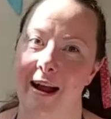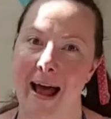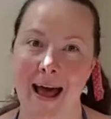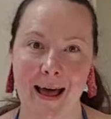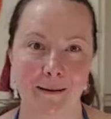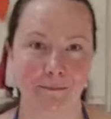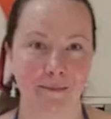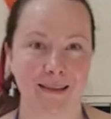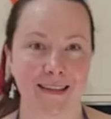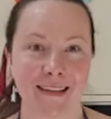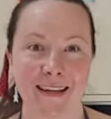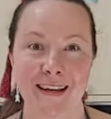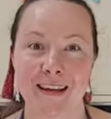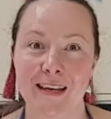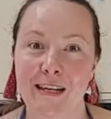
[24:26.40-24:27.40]
grams.
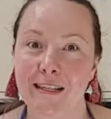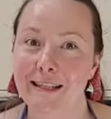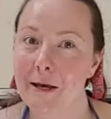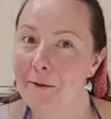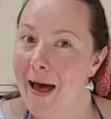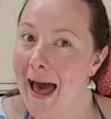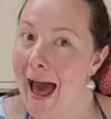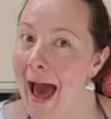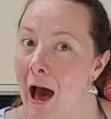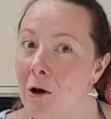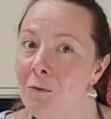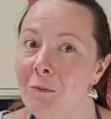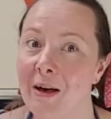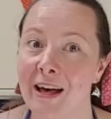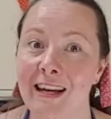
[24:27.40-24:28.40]
So
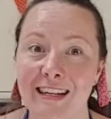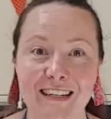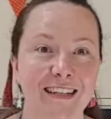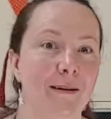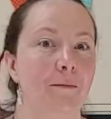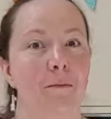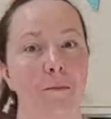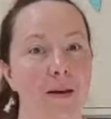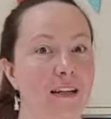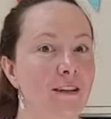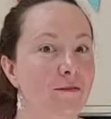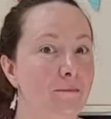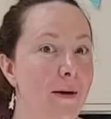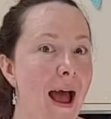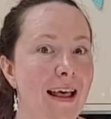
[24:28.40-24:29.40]
how much, a bit
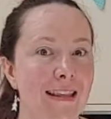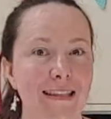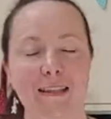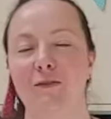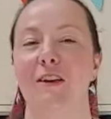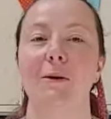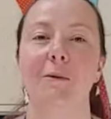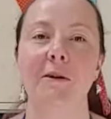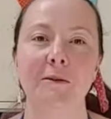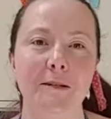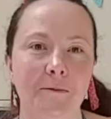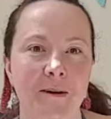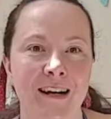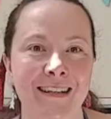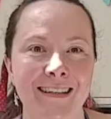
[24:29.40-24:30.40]
of maths for you
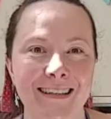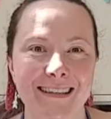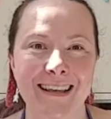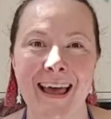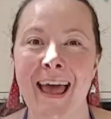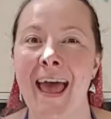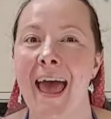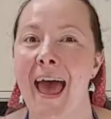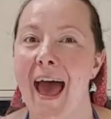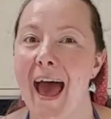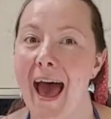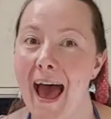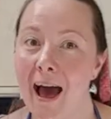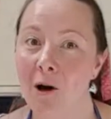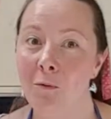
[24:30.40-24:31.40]
older ones,
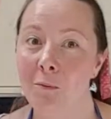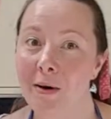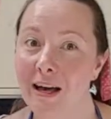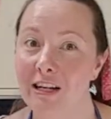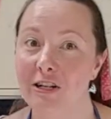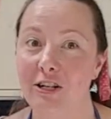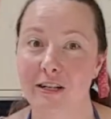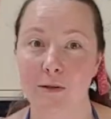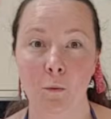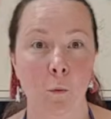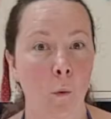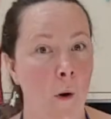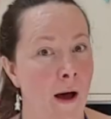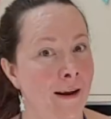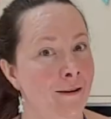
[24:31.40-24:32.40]
how much does
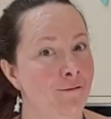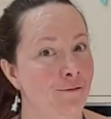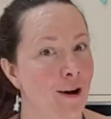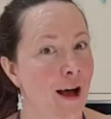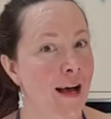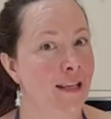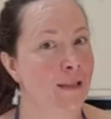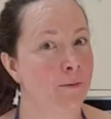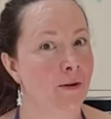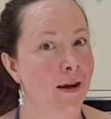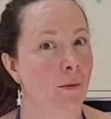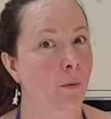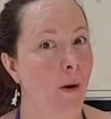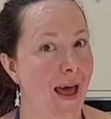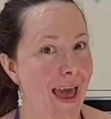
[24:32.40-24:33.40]
1
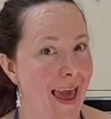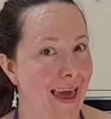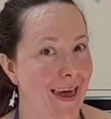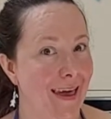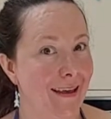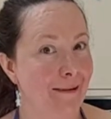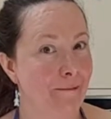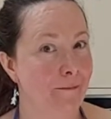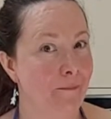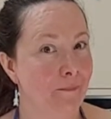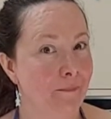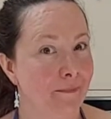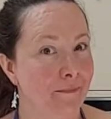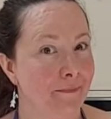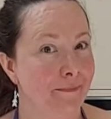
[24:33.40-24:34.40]
raspberry weigh?
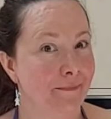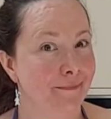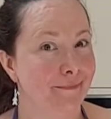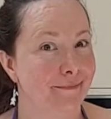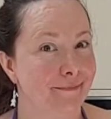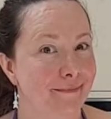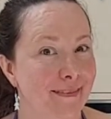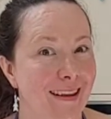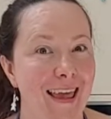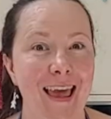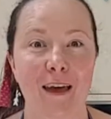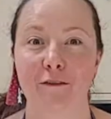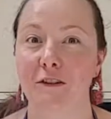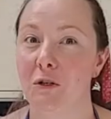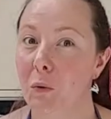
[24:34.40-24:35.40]

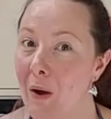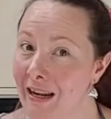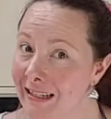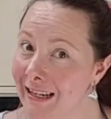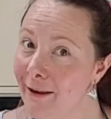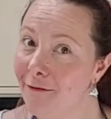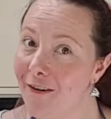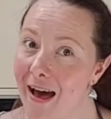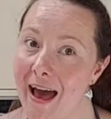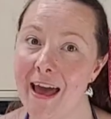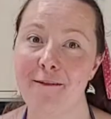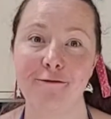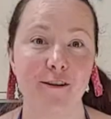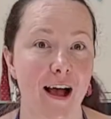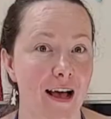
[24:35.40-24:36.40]
If
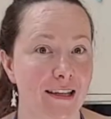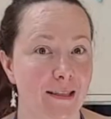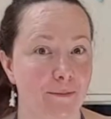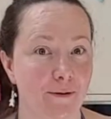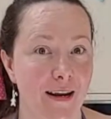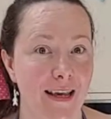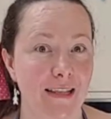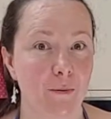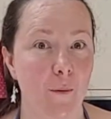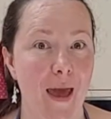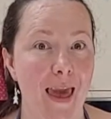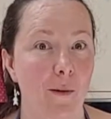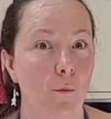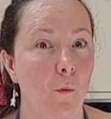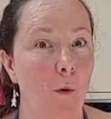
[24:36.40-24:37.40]
25 raspberries
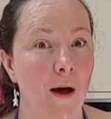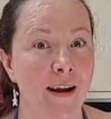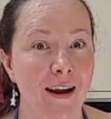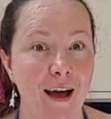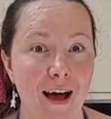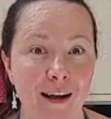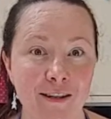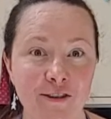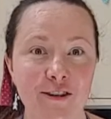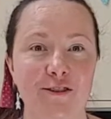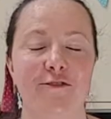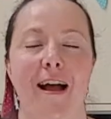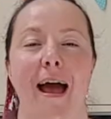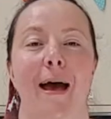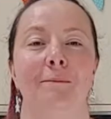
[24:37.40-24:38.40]
weigh
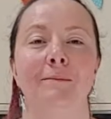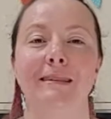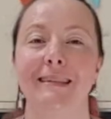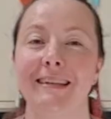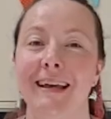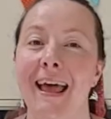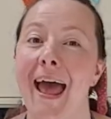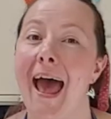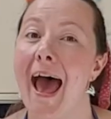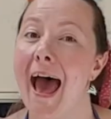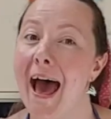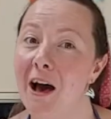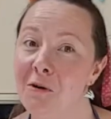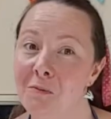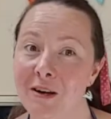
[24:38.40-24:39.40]
100 grams,
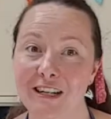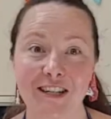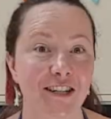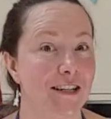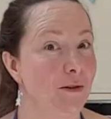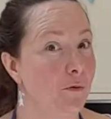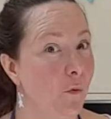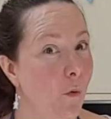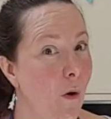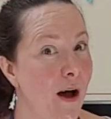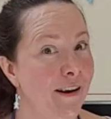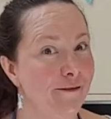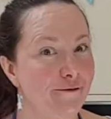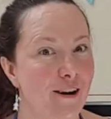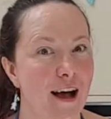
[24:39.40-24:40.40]
how much does
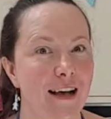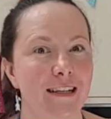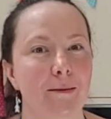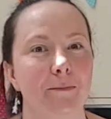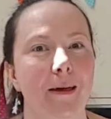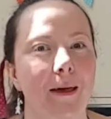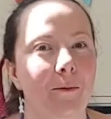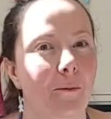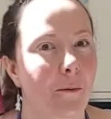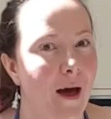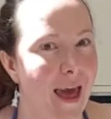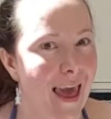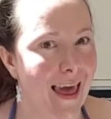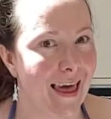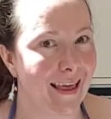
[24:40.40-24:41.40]
1 raspberry
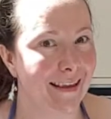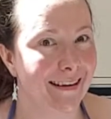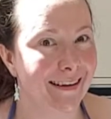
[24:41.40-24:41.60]
weigh?